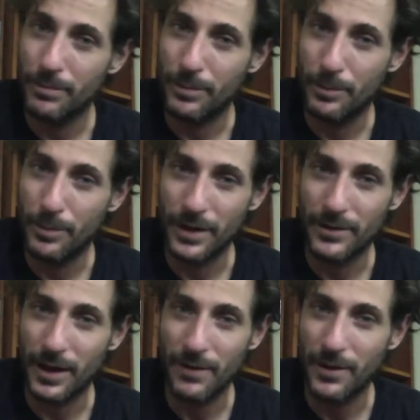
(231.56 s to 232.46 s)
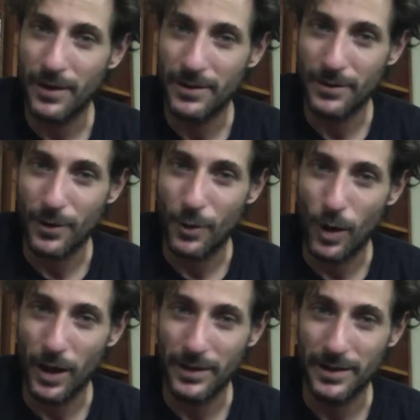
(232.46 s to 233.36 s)
but it's got a very different
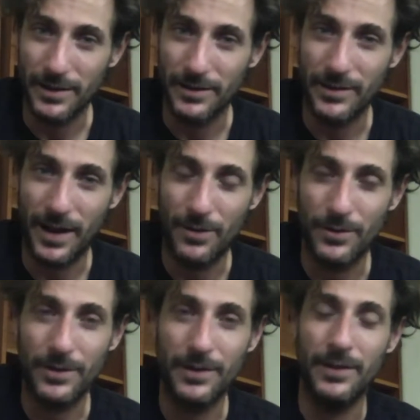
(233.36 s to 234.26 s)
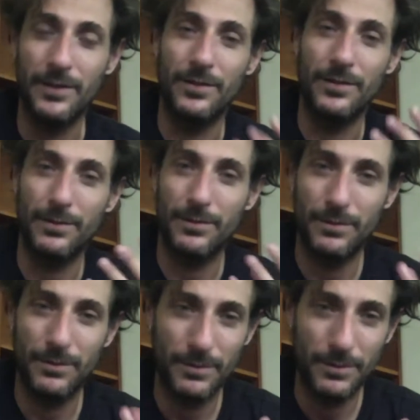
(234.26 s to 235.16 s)
quality. The sound is
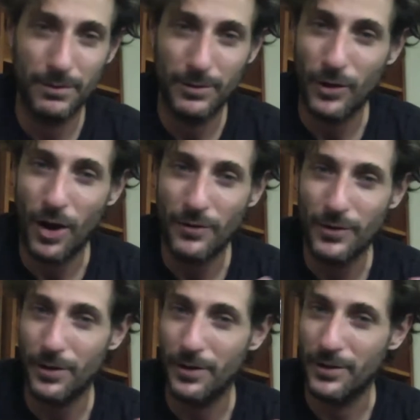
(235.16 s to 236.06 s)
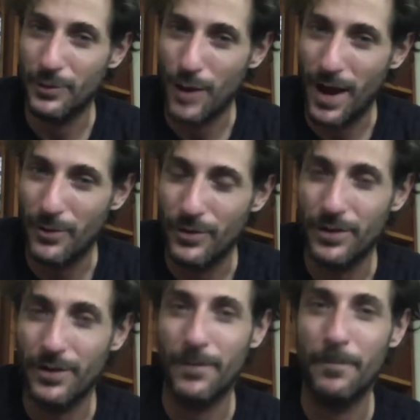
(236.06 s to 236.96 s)
softer, it's rounder.